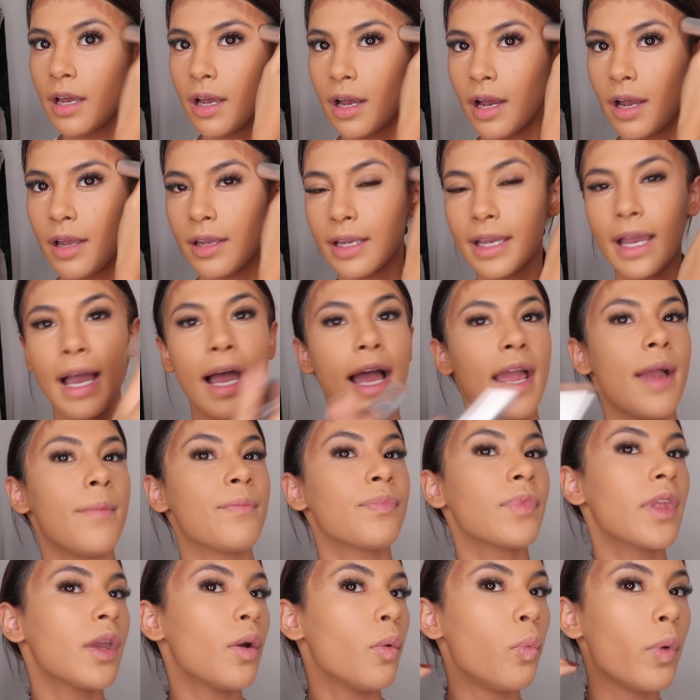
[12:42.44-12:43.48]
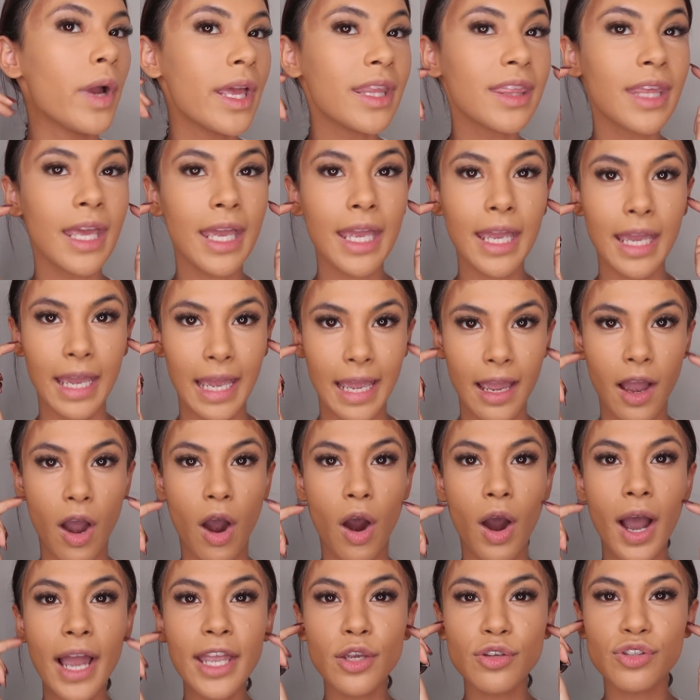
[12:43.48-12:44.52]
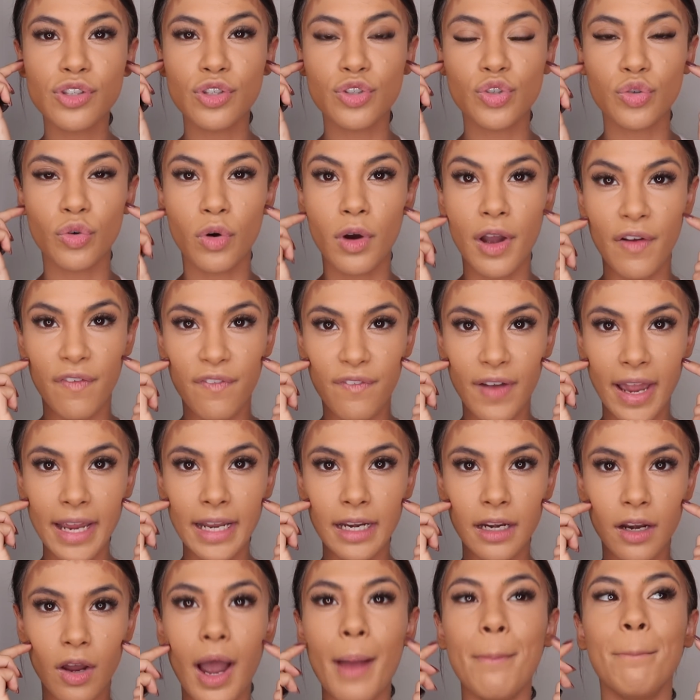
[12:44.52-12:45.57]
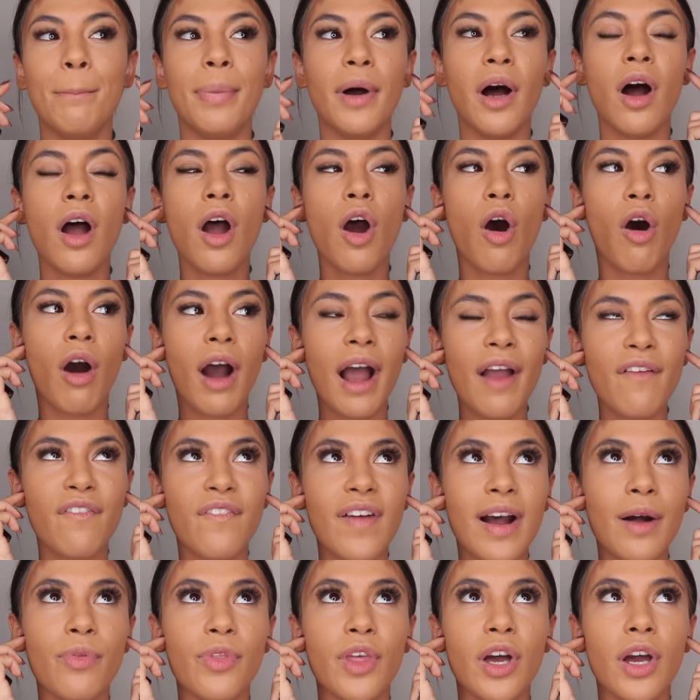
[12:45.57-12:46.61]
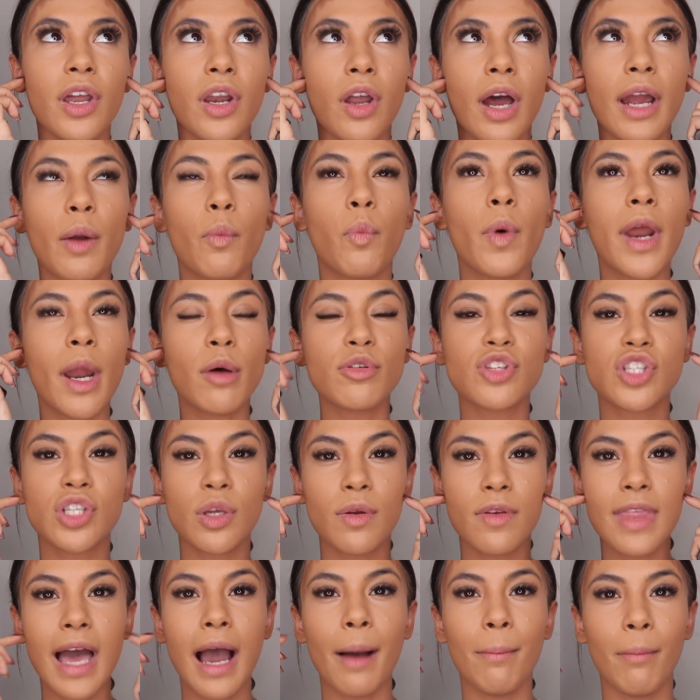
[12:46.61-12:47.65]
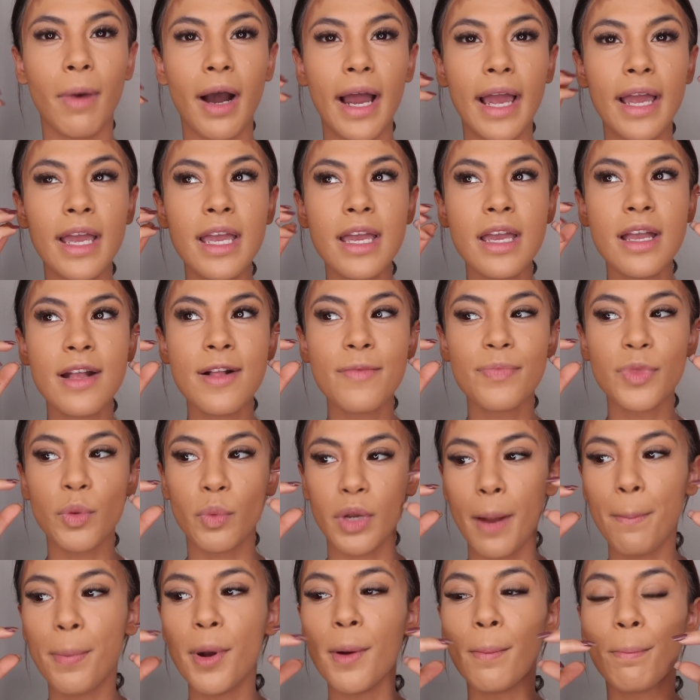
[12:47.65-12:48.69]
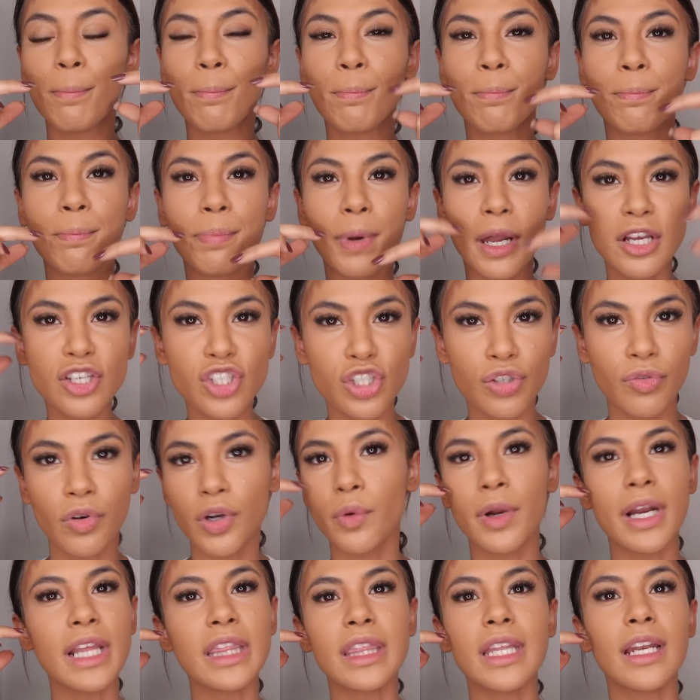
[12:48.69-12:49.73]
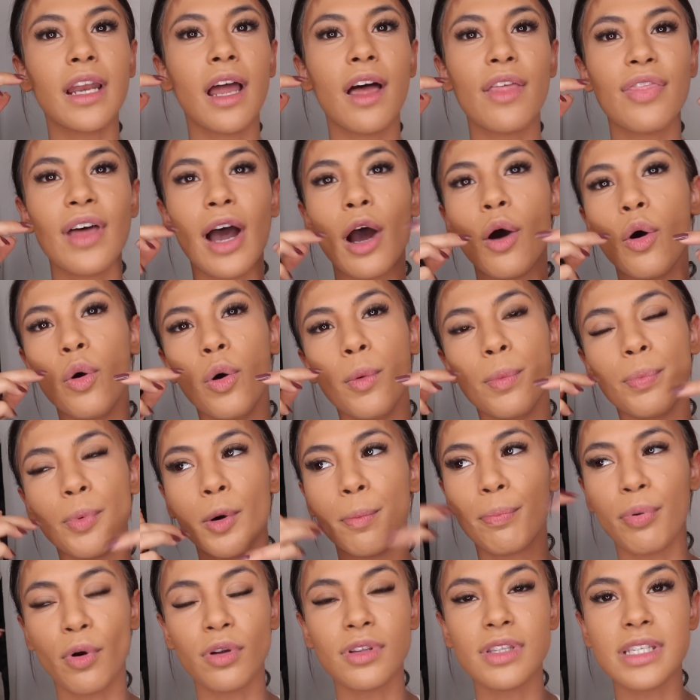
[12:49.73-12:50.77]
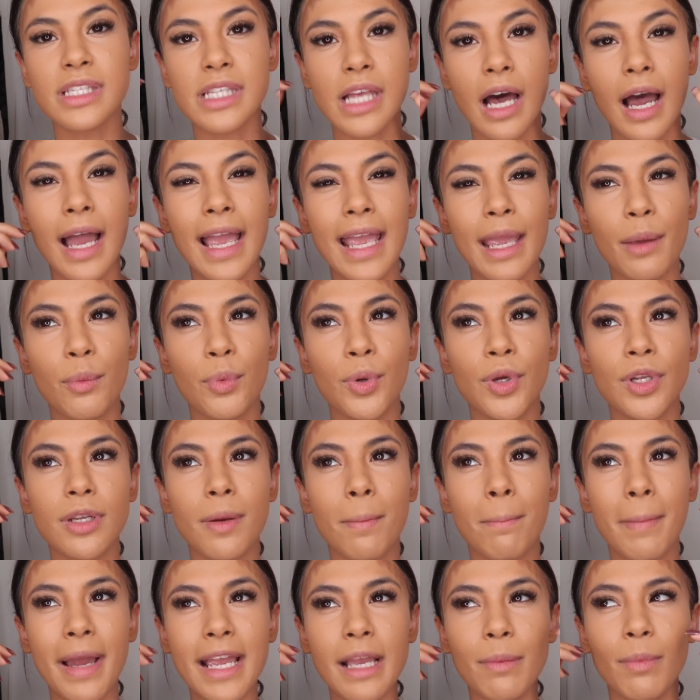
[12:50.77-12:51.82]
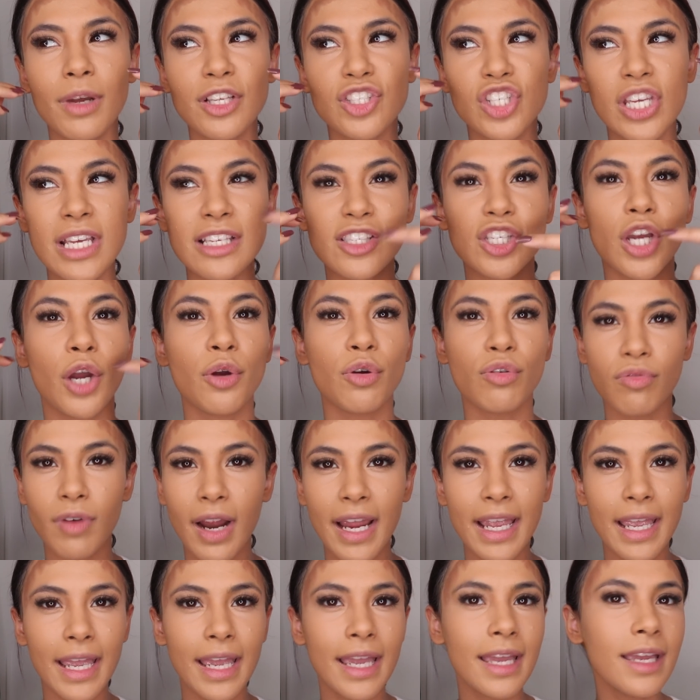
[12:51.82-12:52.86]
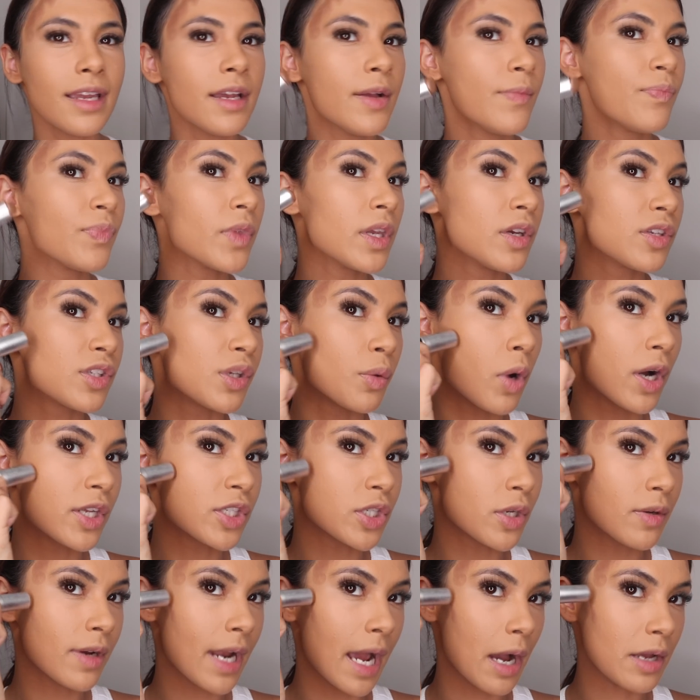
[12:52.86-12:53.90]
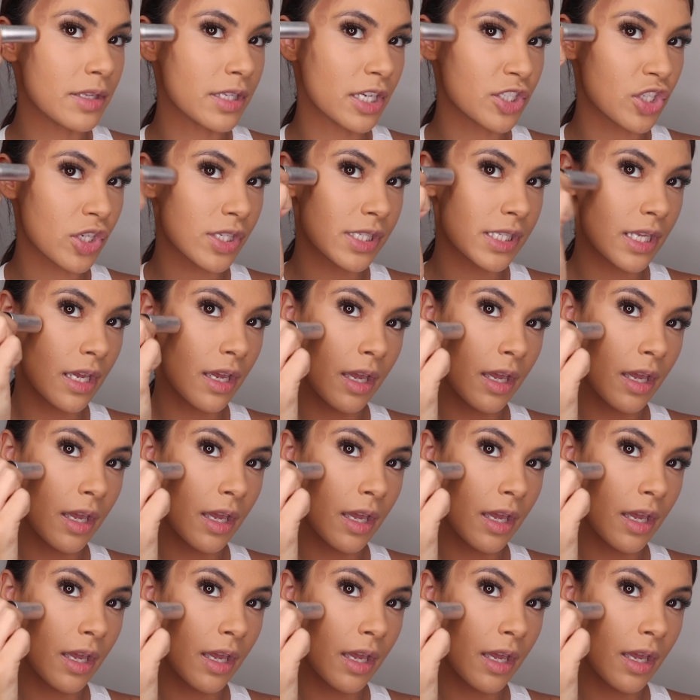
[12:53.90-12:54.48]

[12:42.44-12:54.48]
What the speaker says: Okay, with here, I used to draw a faint line, but I found that like when I was doing that, when I put blusher on or anything like that, or bronzer, it would make my cheeks go greyy. So what I do now is